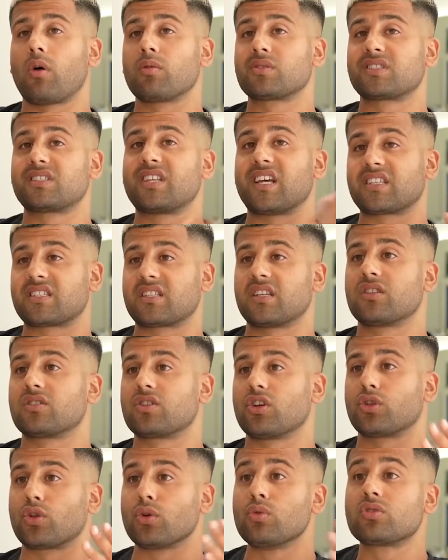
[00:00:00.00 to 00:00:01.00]
I was destined
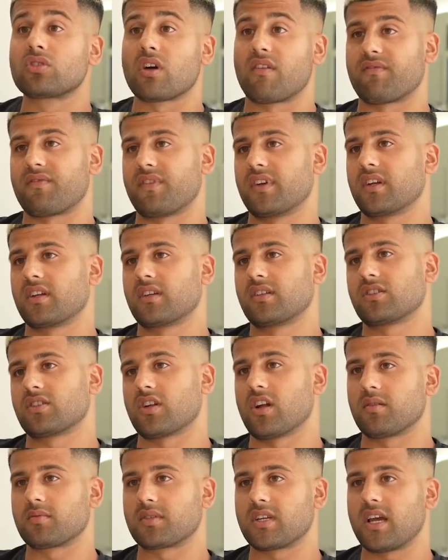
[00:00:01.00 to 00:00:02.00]
to do something. Do you
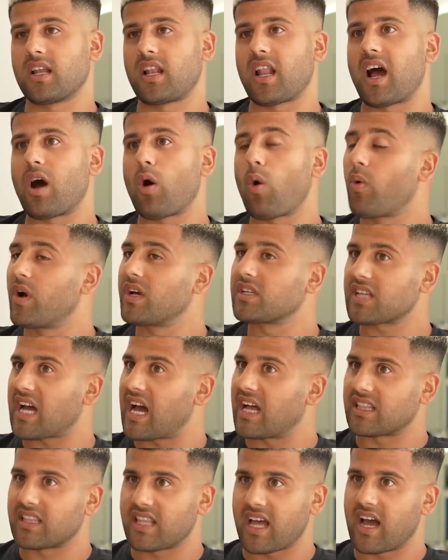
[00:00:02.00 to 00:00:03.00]
know what I'm saying? Like I always
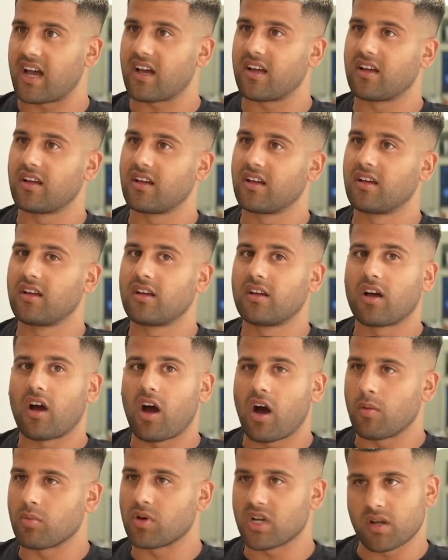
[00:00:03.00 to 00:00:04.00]
had that,
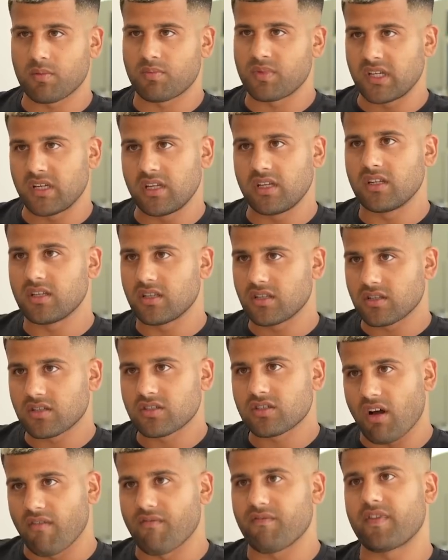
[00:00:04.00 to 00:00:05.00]
I'm gonna be
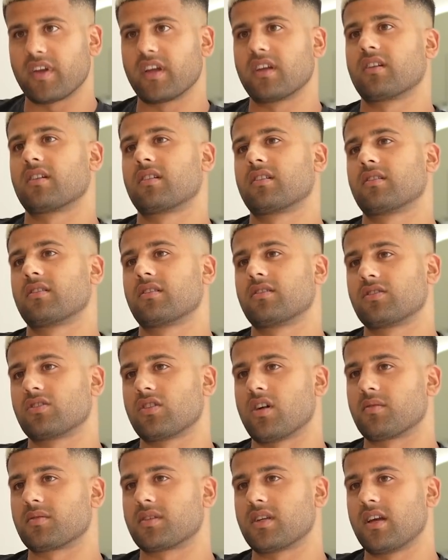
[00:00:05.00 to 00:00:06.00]
something. Do you
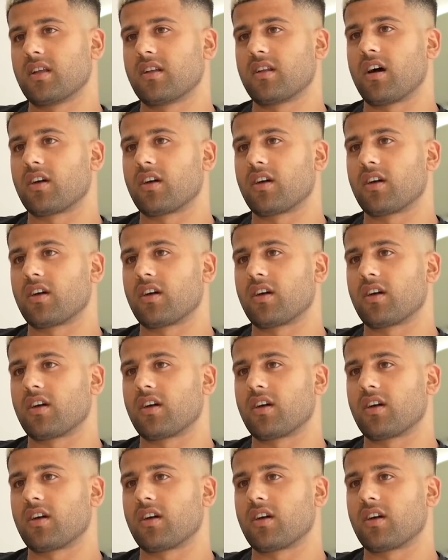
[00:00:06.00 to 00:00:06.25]
know what I'm saying?